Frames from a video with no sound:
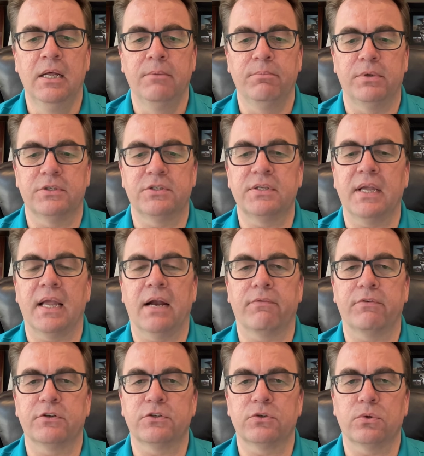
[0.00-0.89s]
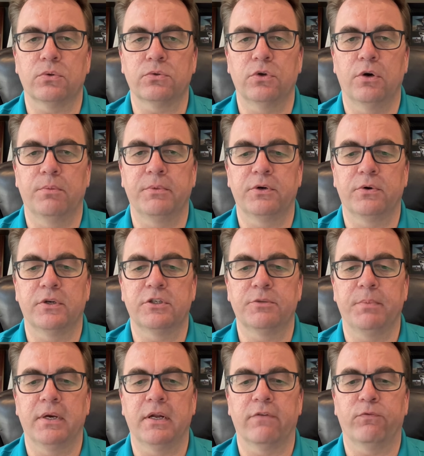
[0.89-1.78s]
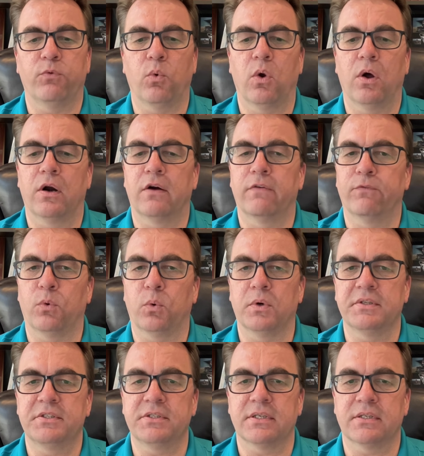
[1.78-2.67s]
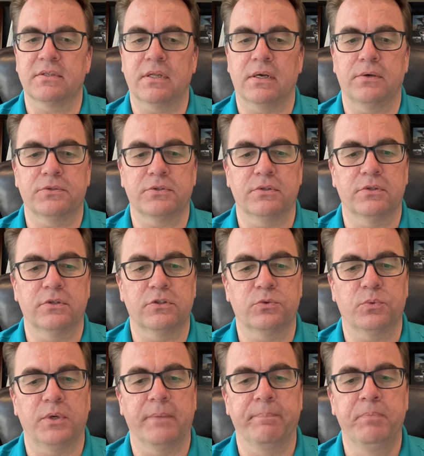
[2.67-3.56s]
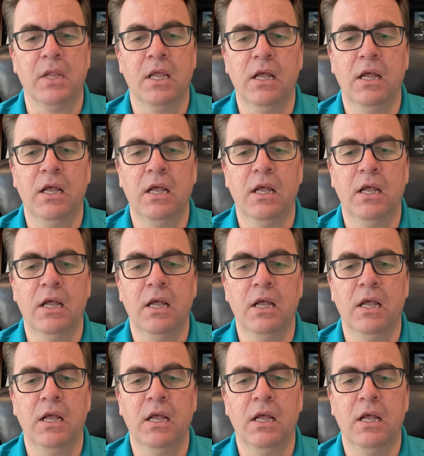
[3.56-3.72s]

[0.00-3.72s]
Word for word: Puts the average sold home in Richmond at 446,000 this week.